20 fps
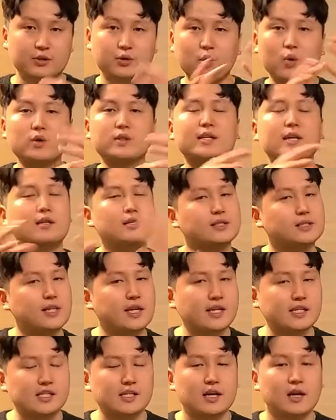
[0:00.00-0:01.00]
Those are the
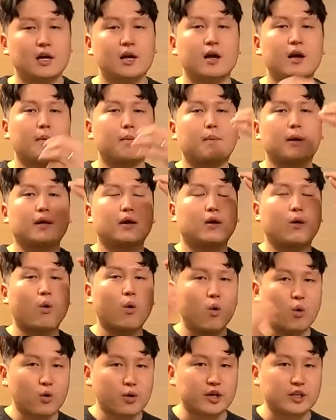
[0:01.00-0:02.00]
taste. But
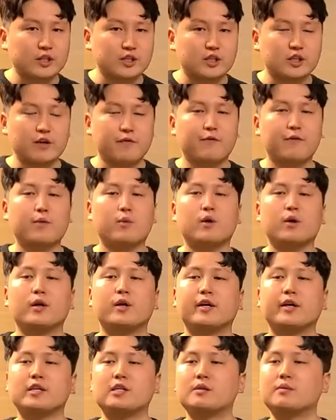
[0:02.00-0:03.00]
orange, if you
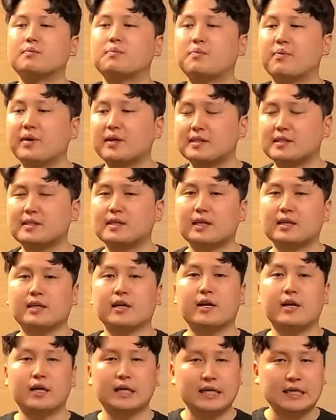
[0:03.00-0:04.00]
want to express that
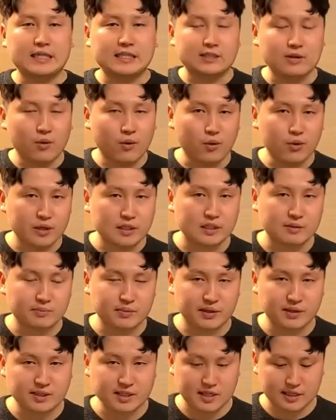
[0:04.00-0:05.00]
there is orange
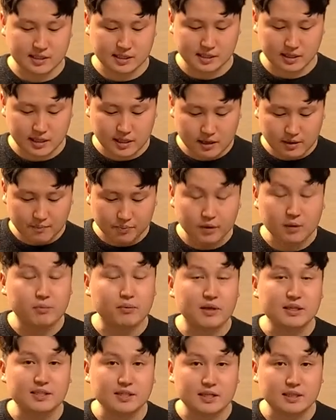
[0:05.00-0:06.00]

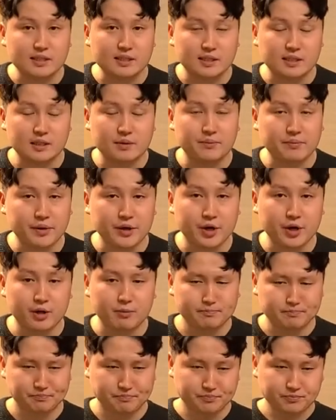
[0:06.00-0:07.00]
present in the
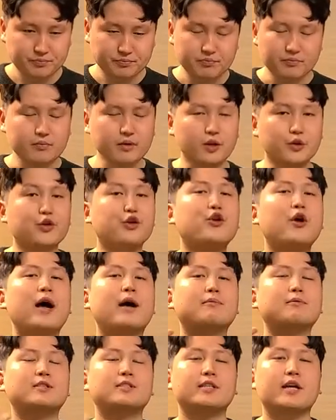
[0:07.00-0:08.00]
beer, you
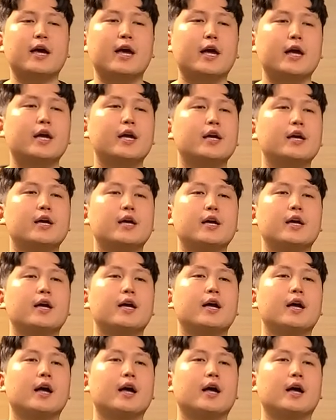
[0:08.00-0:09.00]
have to say
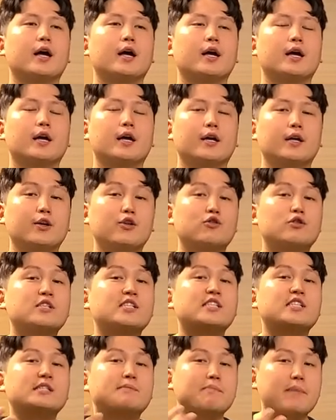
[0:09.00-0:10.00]
you
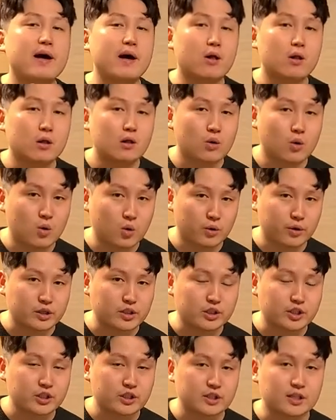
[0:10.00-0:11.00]
smell
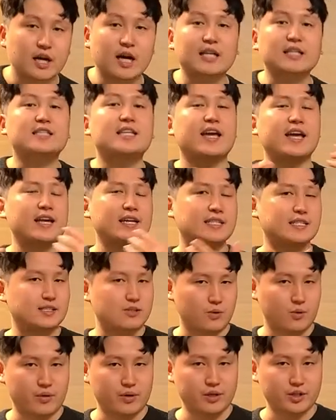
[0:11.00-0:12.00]
orange, not taste
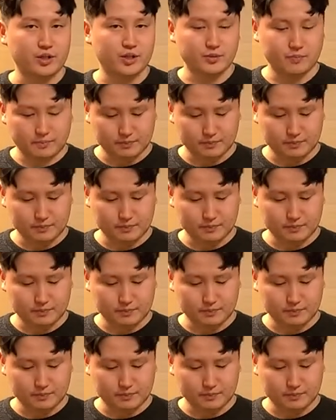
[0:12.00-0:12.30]
orange.